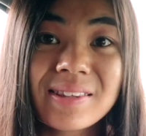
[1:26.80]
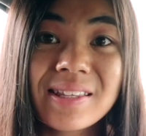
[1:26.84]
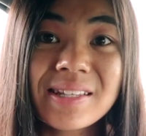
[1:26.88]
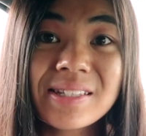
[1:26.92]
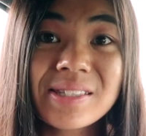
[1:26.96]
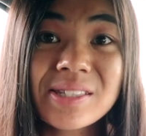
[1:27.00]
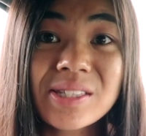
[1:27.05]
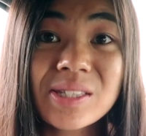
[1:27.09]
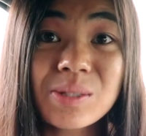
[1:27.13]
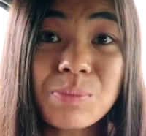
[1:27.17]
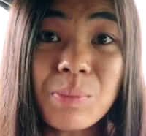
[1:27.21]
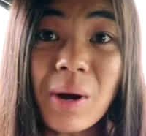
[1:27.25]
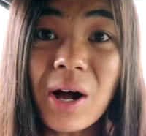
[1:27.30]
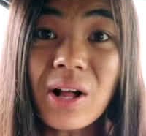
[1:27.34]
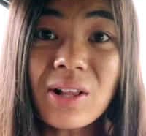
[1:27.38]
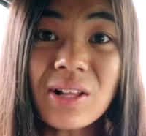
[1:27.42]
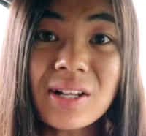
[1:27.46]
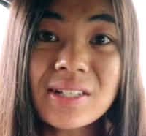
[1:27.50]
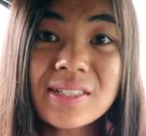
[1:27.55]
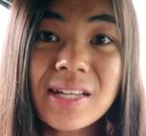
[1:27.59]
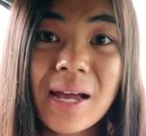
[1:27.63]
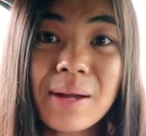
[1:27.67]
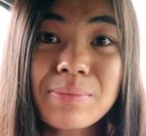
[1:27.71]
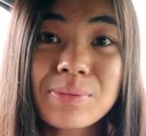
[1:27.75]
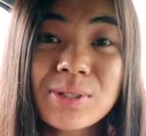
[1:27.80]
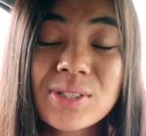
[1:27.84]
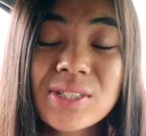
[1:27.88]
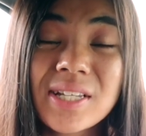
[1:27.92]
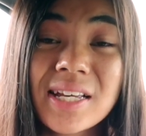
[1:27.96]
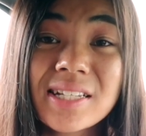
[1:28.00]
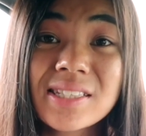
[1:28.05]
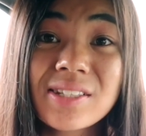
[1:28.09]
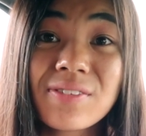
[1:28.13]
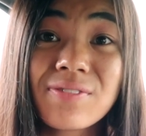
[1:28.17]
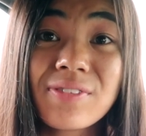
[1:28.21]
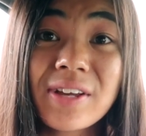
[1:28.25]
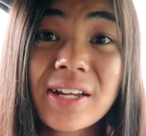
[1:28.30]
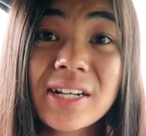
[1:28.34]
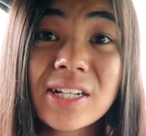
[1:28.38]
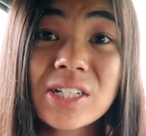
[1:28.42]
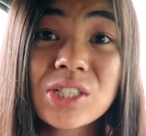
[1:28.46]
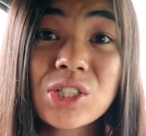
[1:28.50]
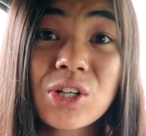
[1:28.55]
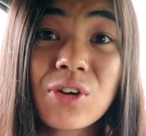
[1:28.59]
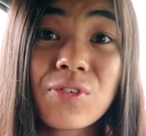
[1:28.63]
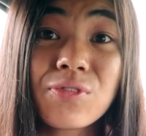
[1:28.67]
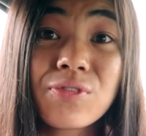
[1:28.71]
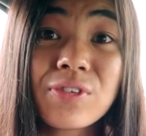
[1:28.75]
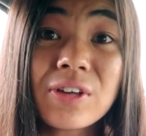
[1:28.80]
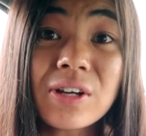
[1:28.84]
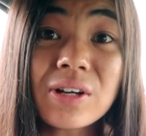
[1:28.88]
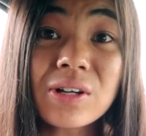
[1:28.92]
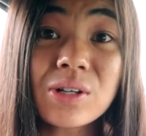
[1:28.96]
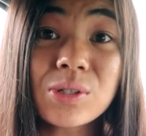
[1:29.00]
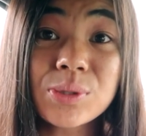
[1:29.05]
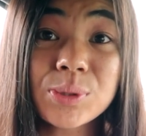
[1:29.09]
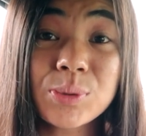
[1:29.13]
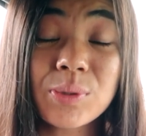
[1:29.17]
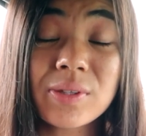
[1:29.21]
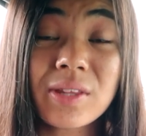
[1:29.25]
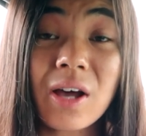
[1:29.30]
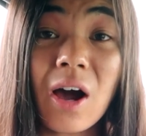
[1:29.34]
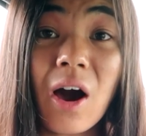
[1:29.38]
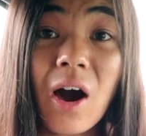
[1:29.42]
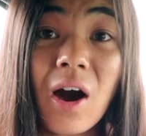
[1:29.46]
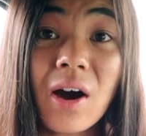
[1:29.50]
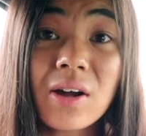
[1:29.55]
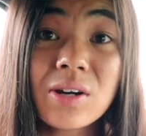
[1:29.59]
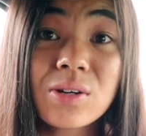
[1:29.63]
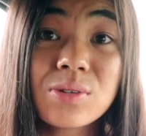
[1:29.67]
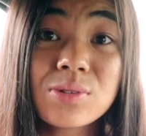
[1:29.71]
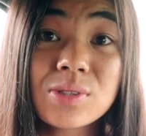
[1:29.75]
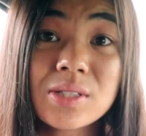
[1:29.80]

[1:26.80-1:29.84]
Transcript: This small adapter takes advantage of vehicles with auto